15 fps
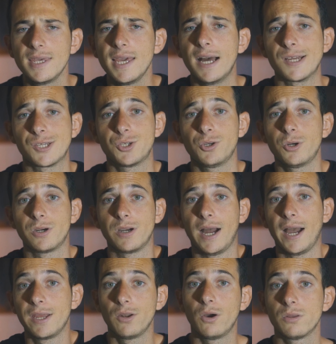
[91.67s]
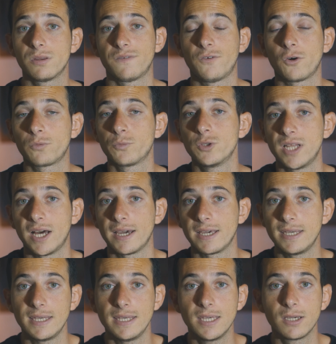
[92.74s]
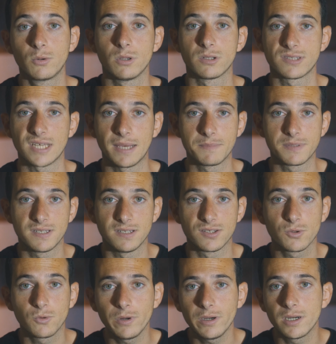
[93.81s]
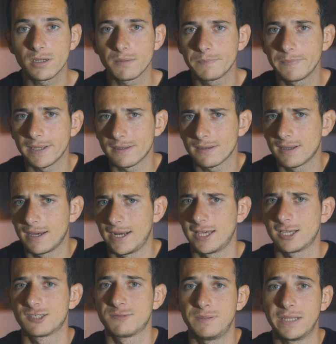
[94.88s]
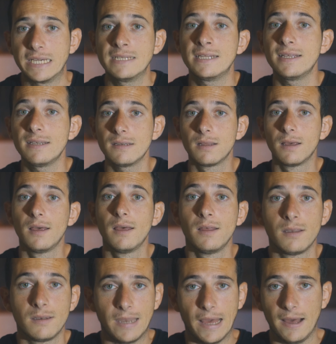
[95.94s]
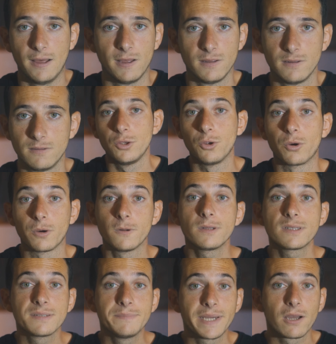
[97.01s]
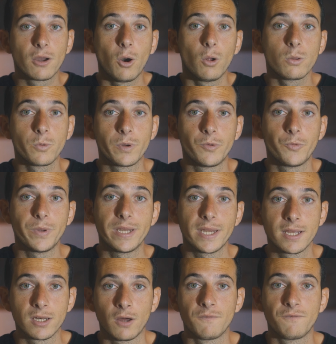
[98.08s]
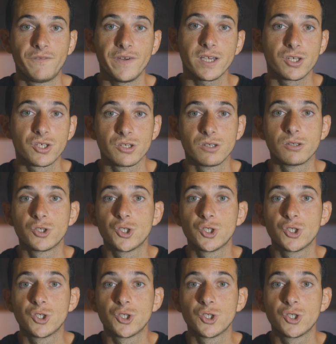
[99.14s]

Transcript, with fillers: Yeah, sure, I know the formula E=mc², but can I explain it? Nah. Your ultimate goal when reading non-fiction